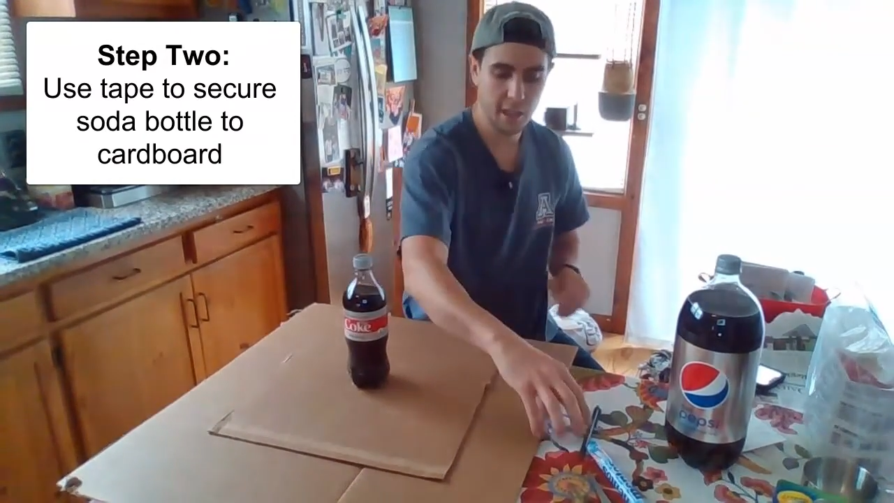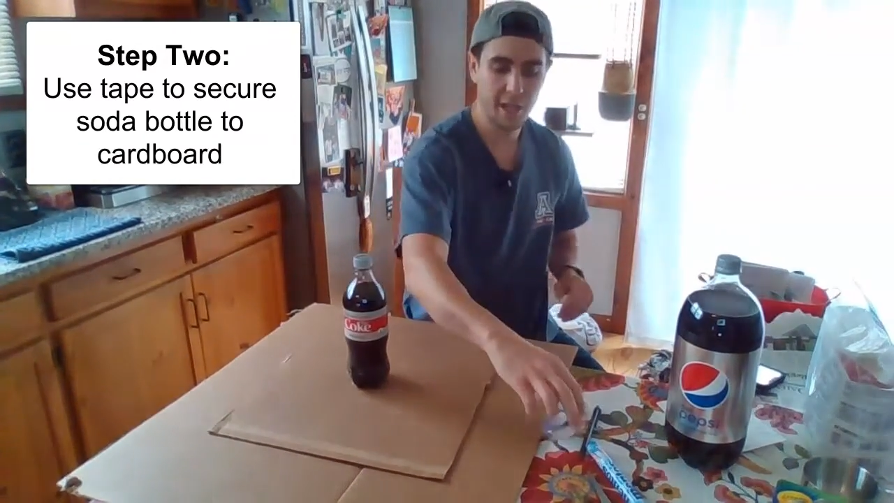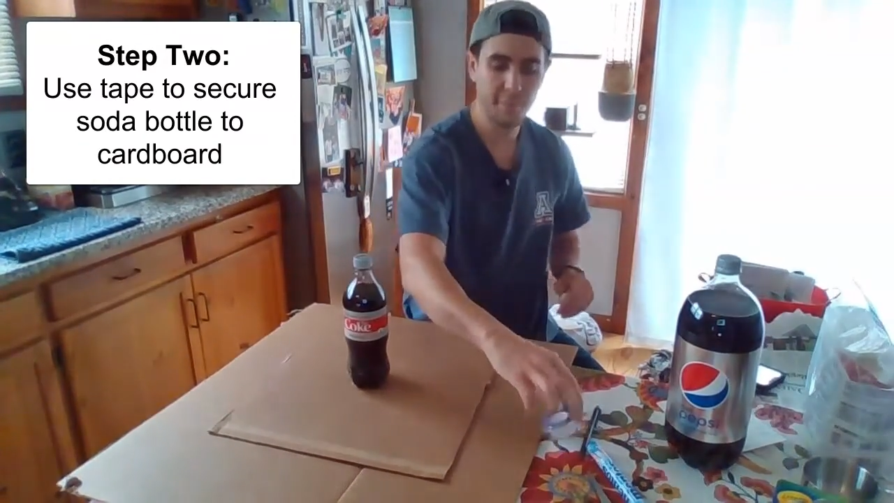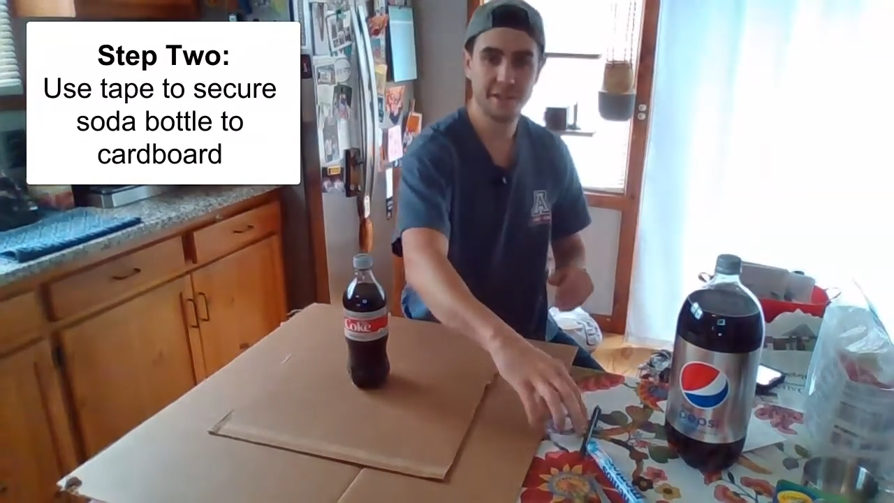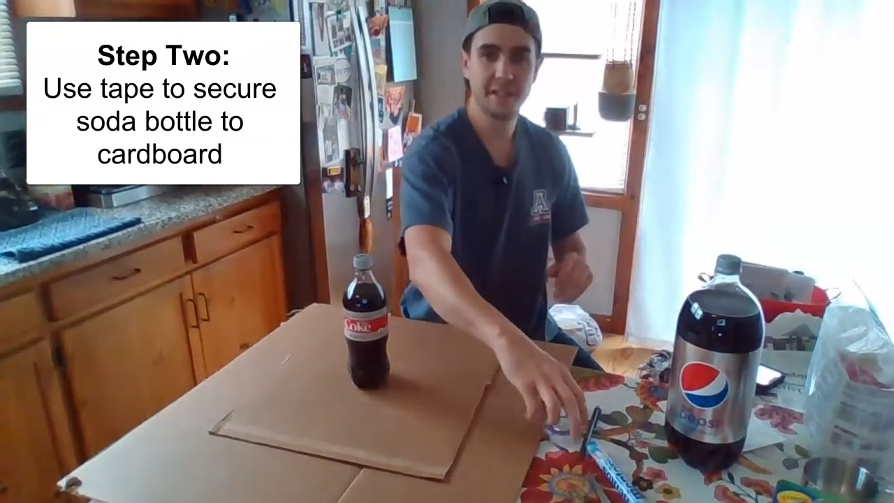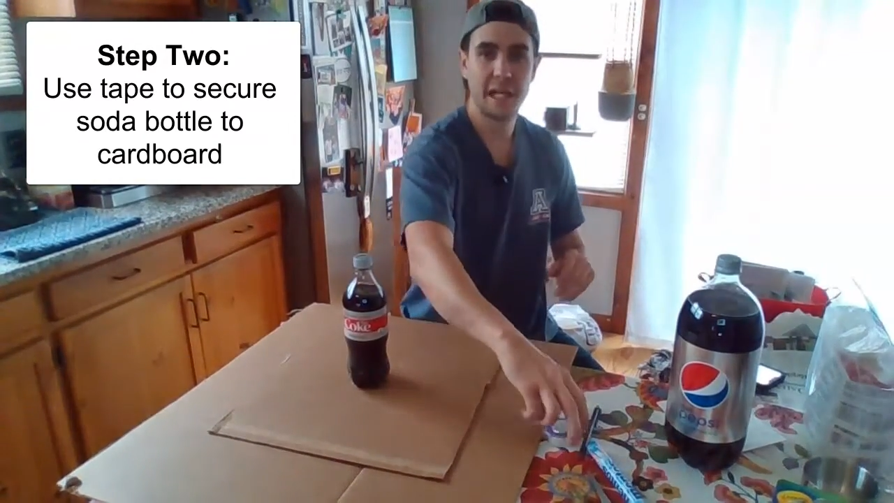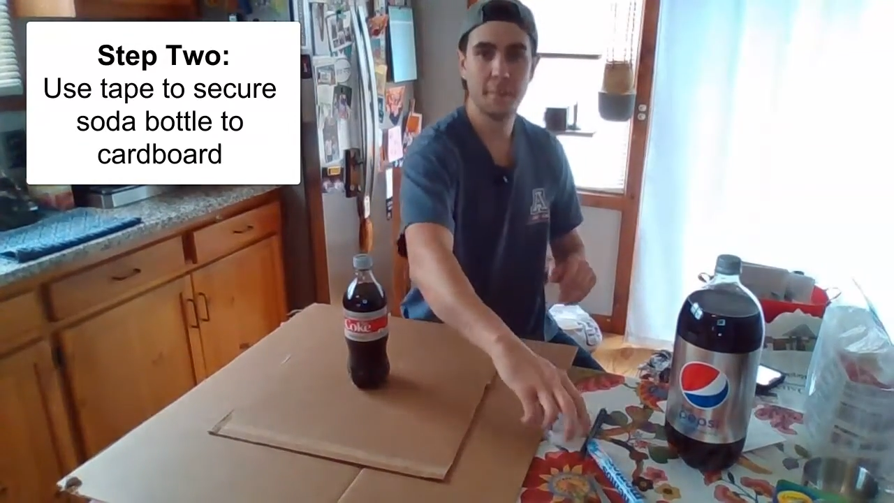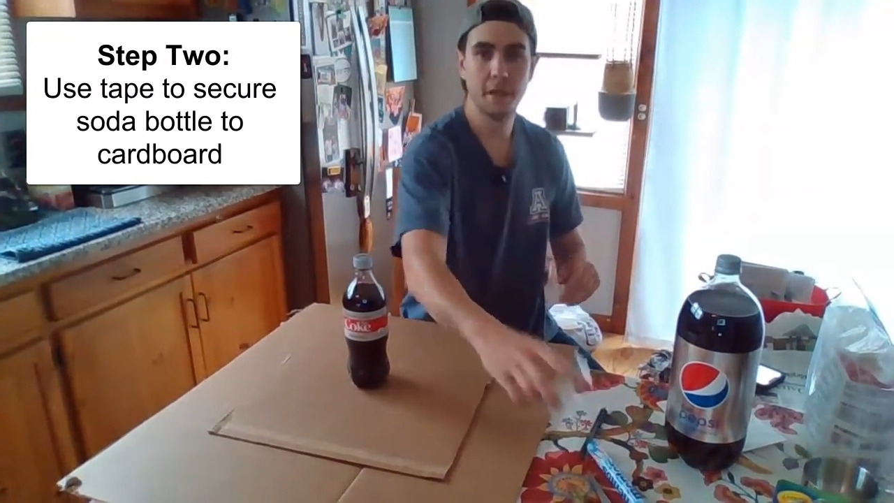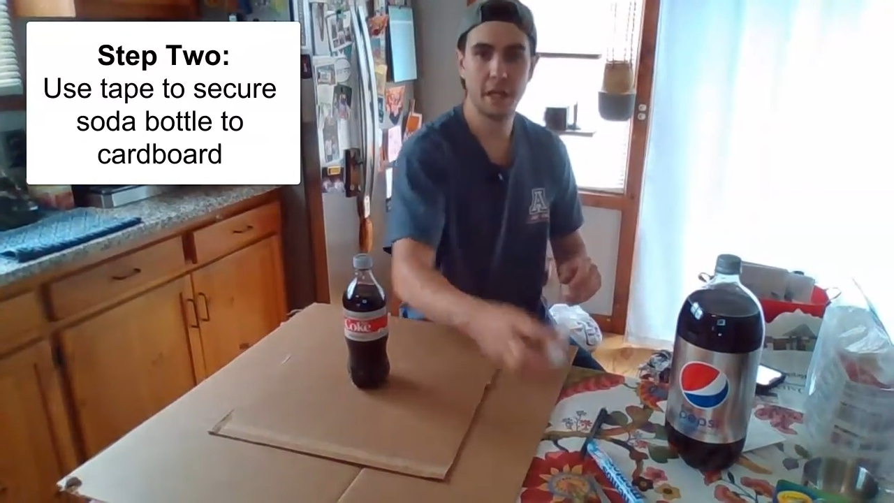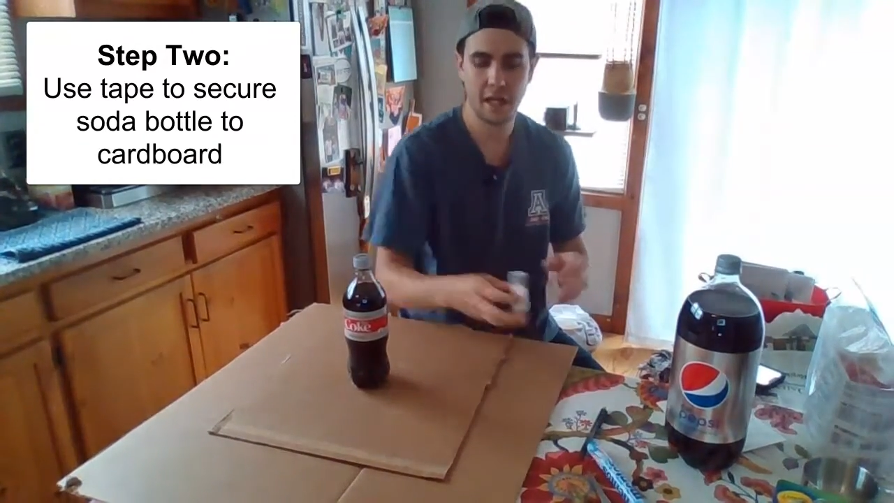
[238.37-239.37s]
and I'm going to
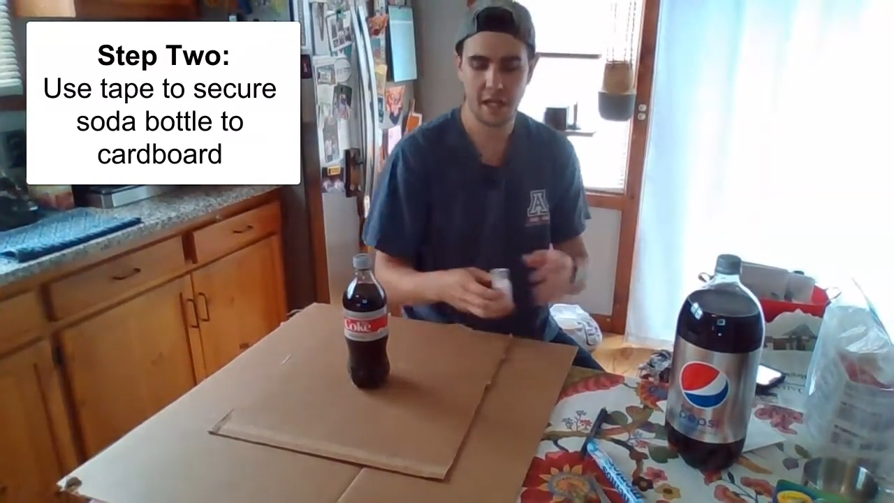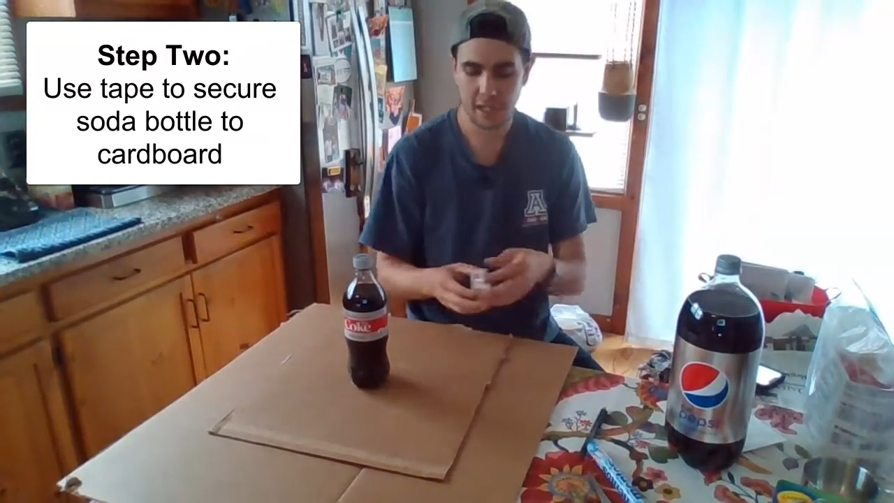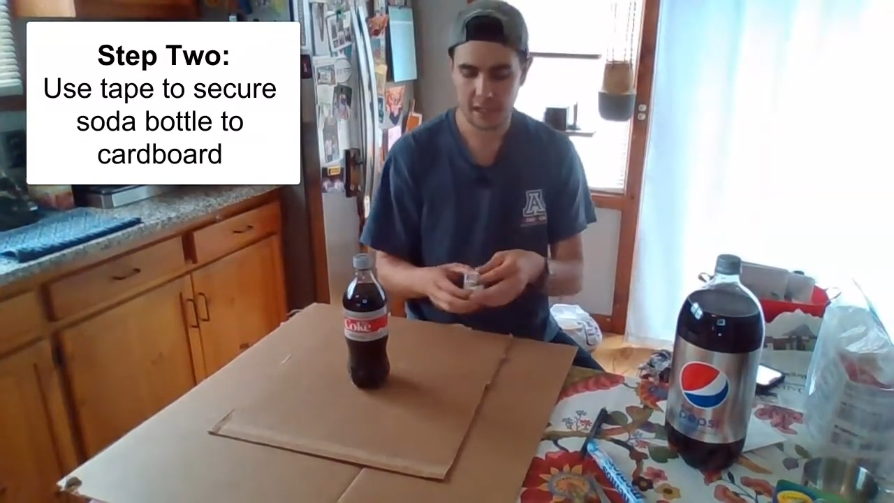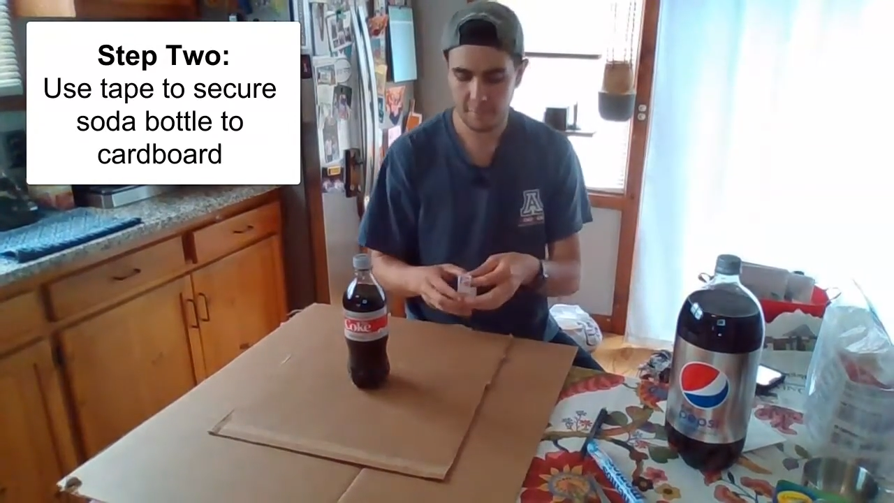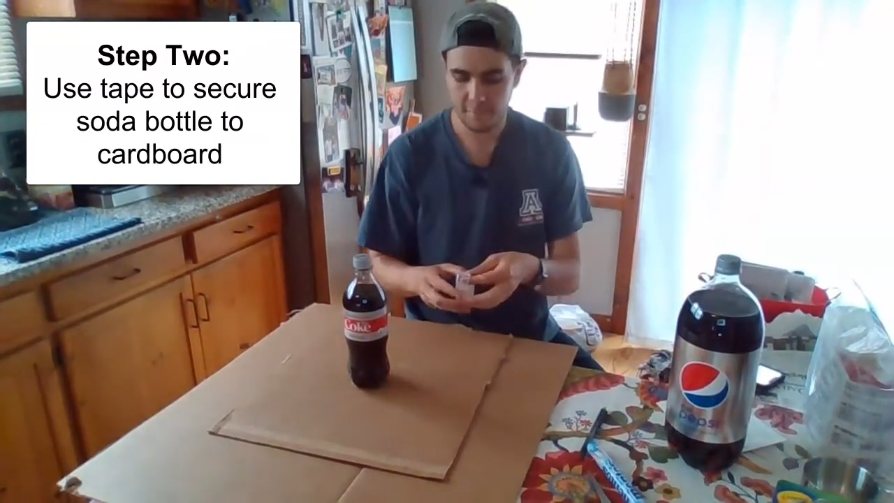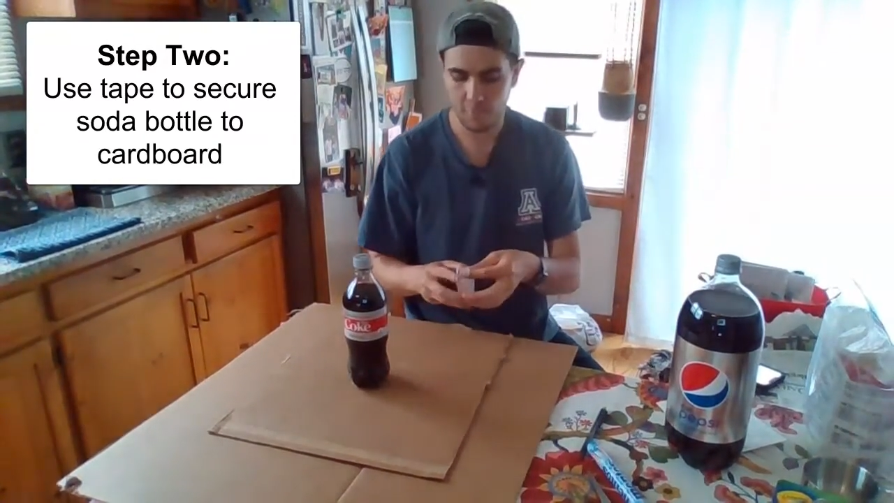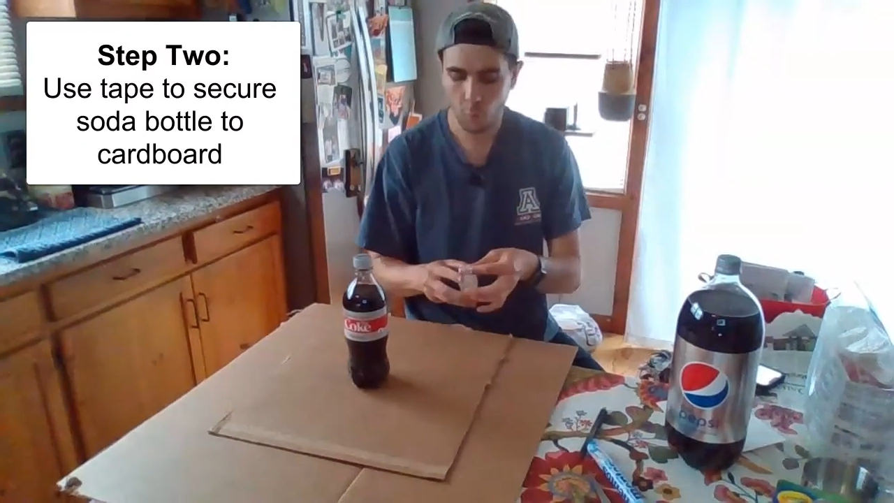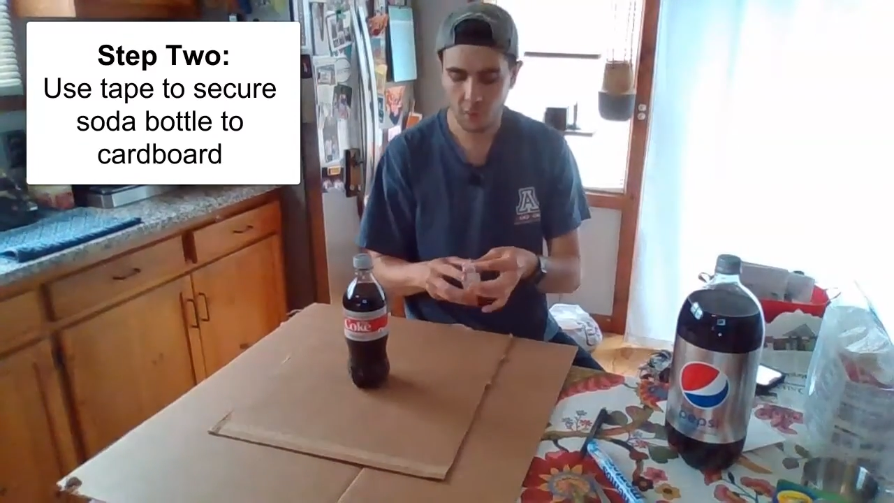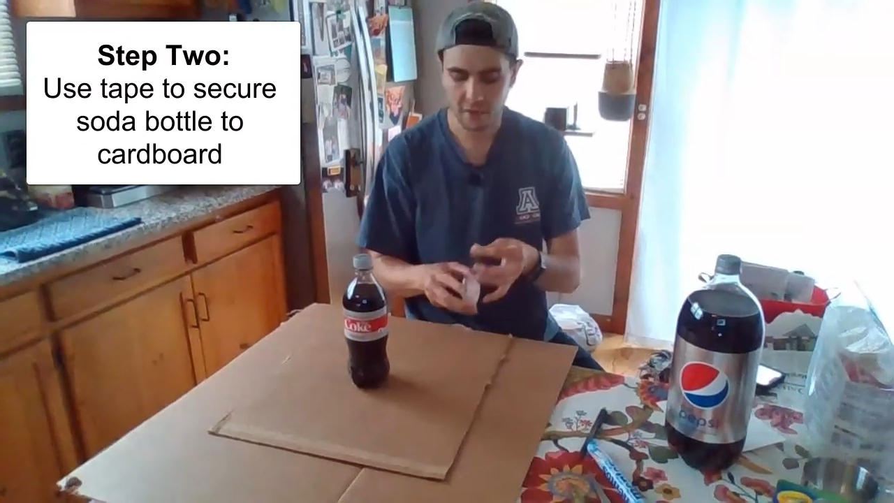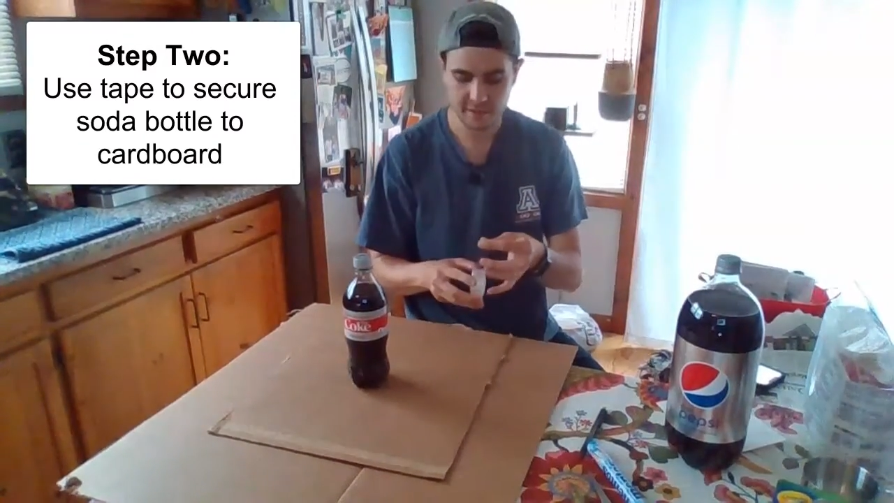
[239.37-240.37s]
tape it on
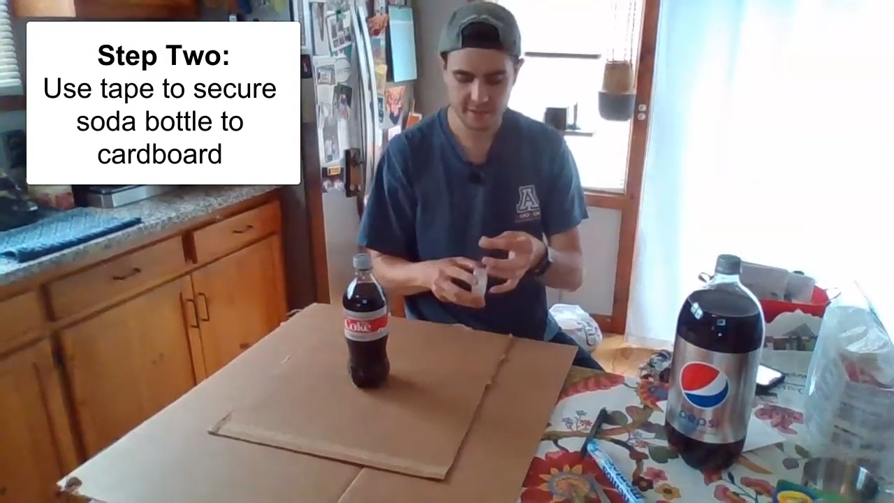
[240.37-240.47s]
4